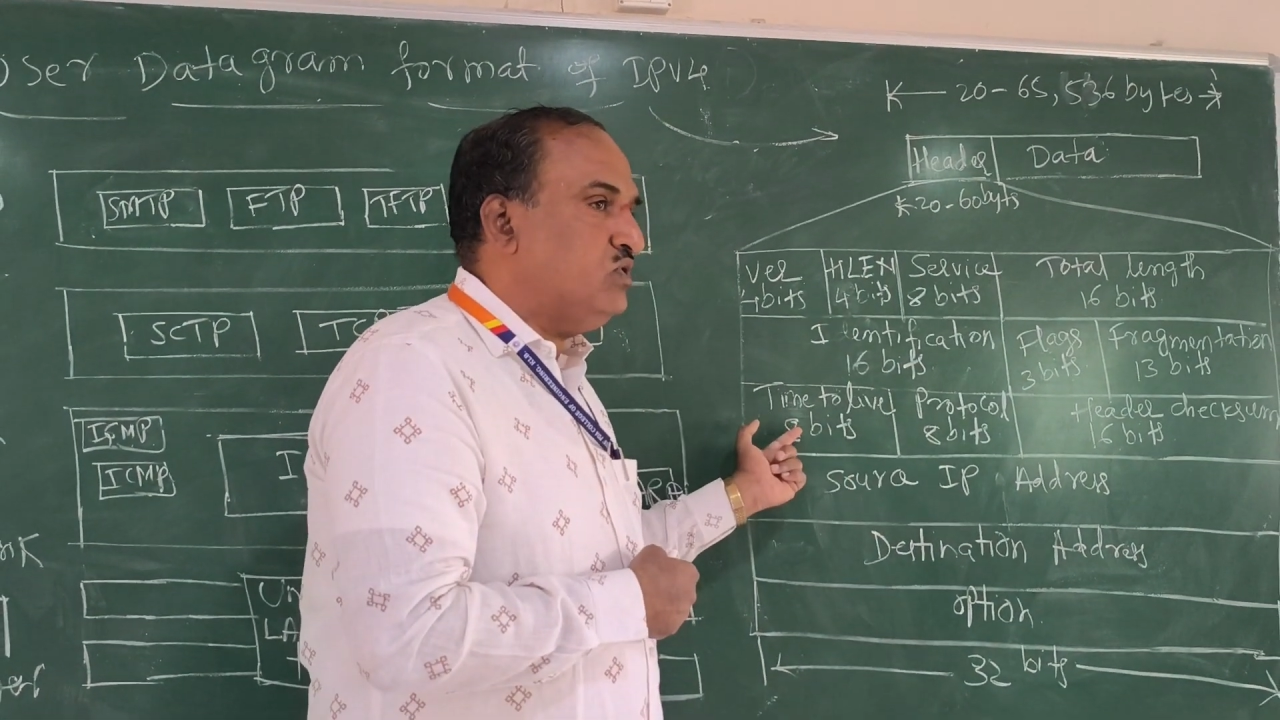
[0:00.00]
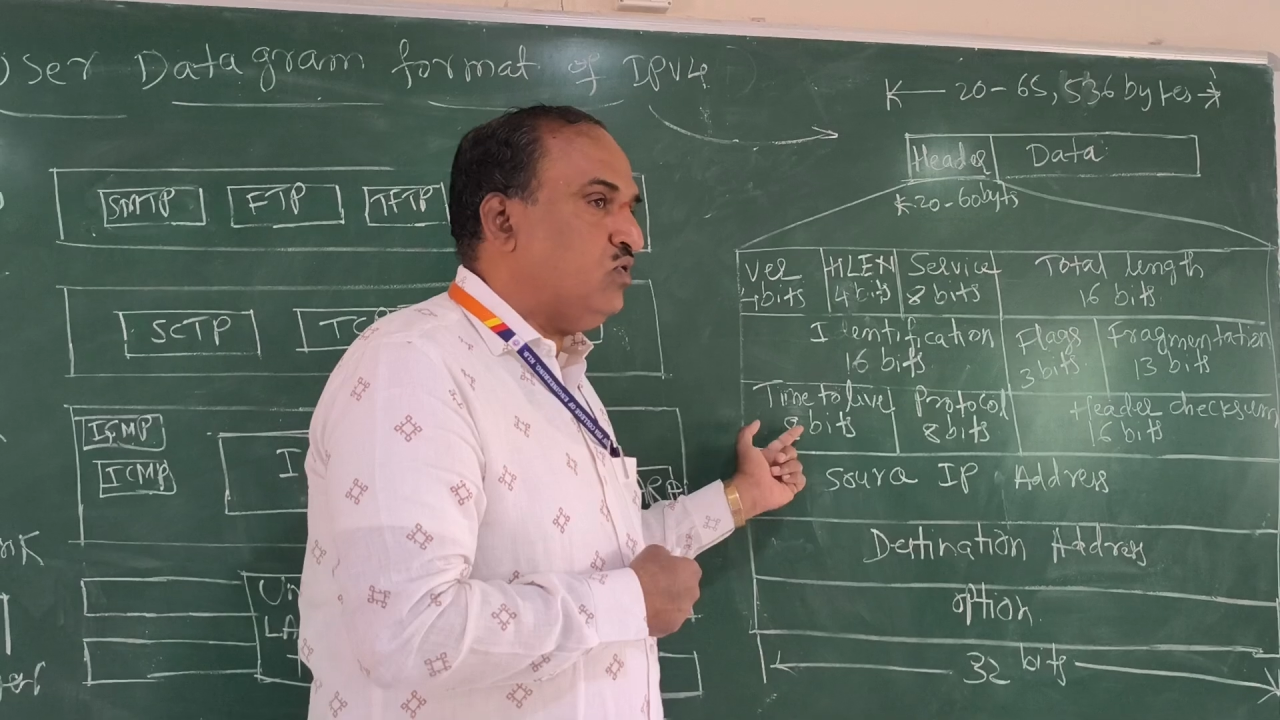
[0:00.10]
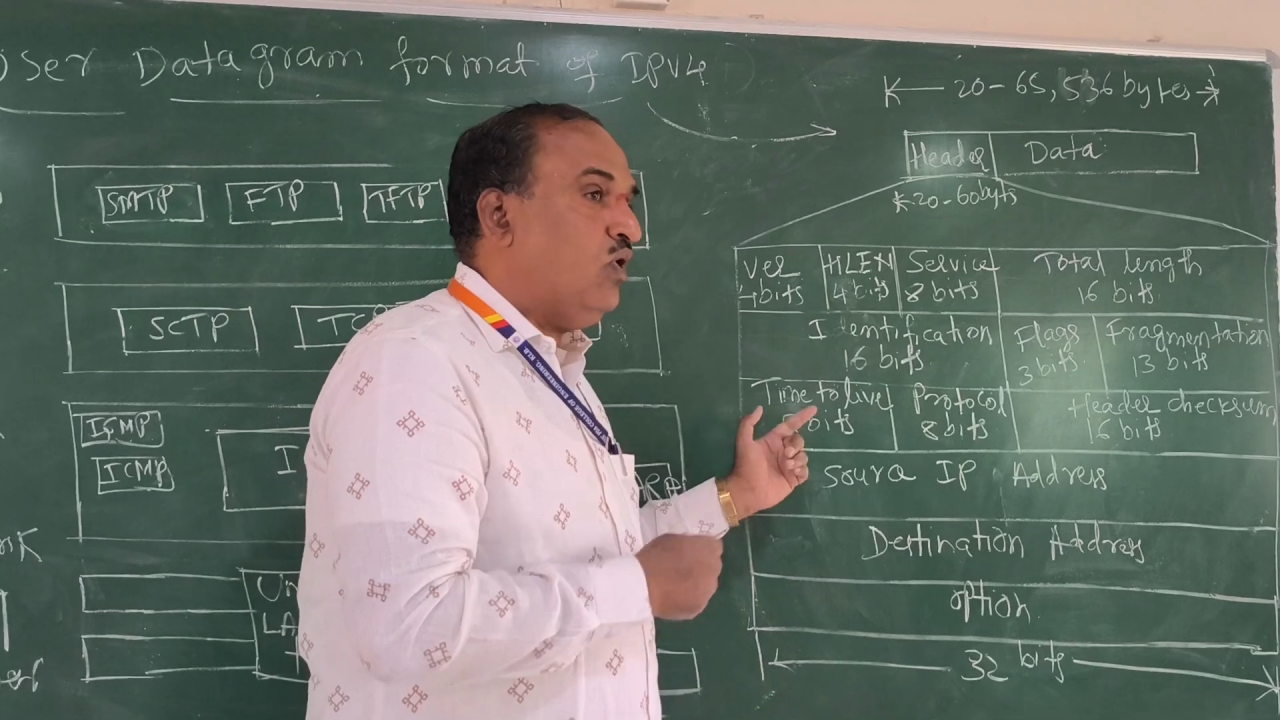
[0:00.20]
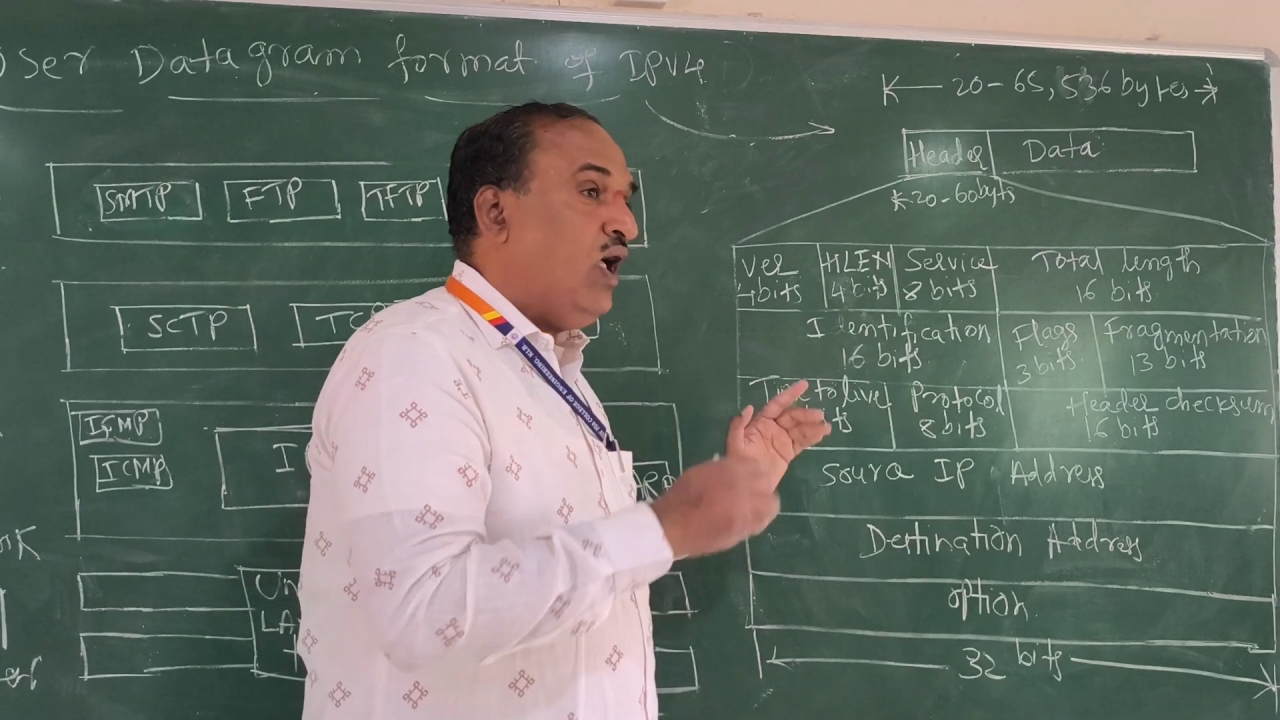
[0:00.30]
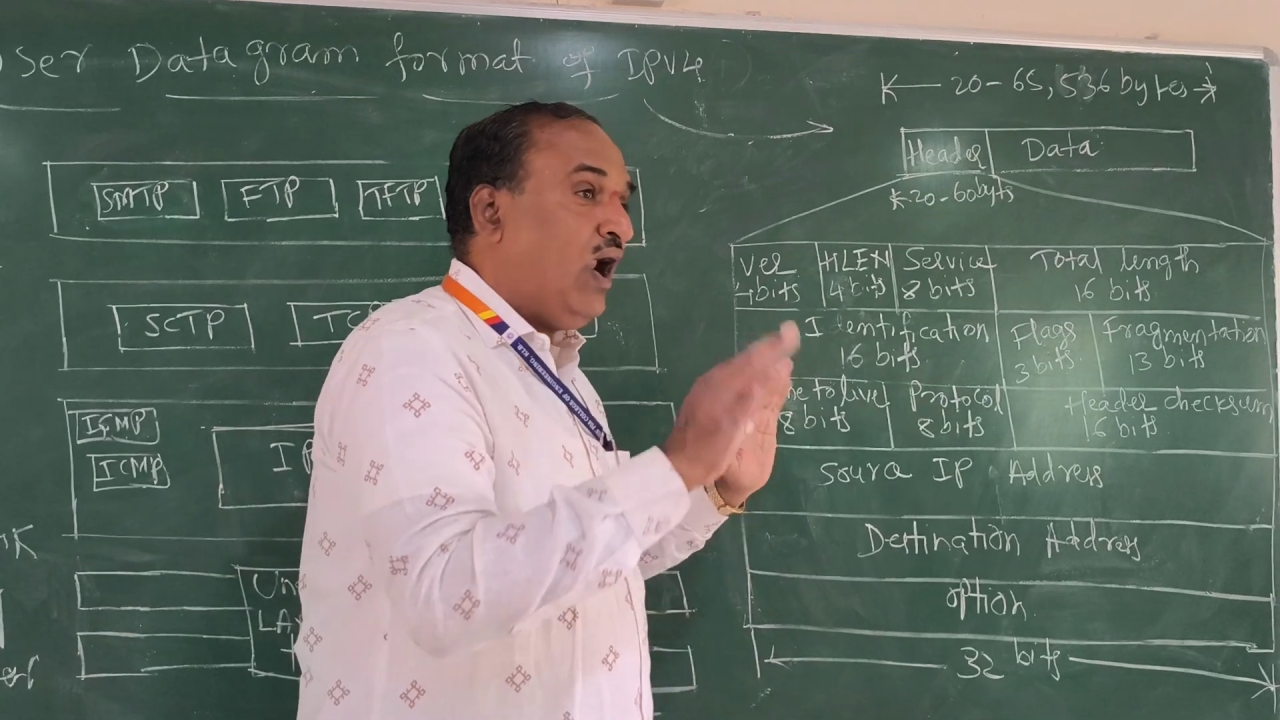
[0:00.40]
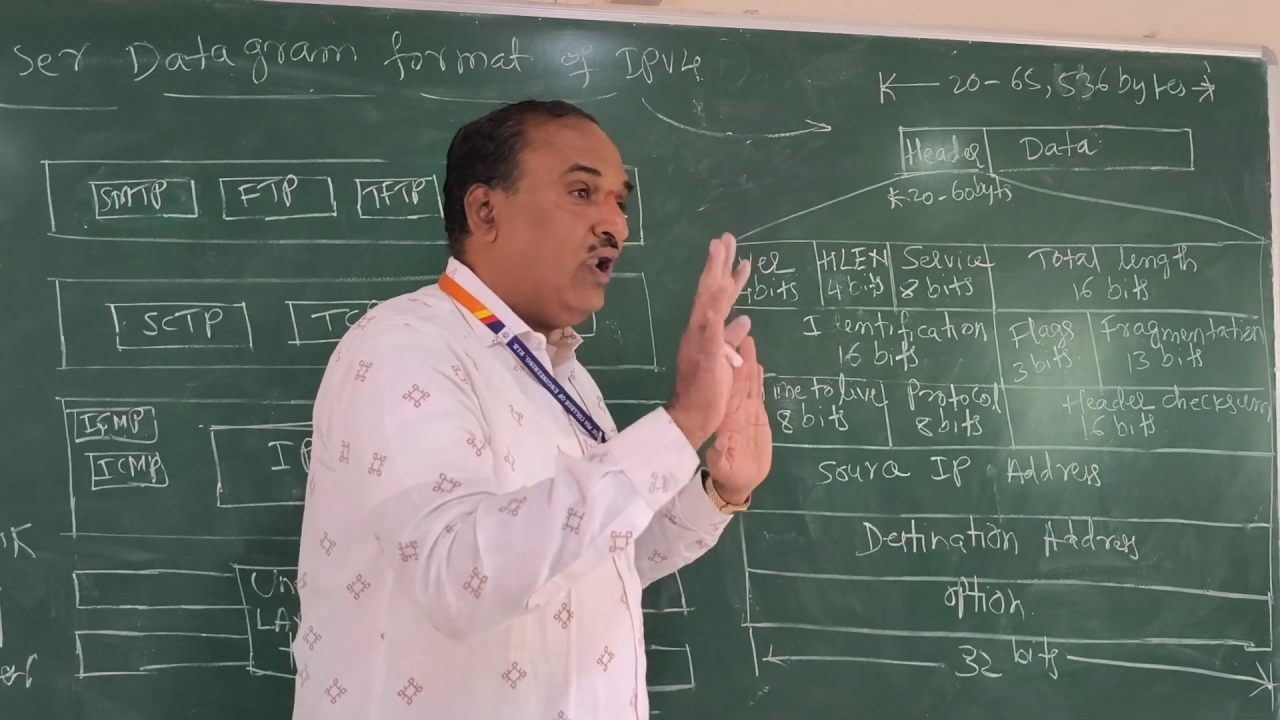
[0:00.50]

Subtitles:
0,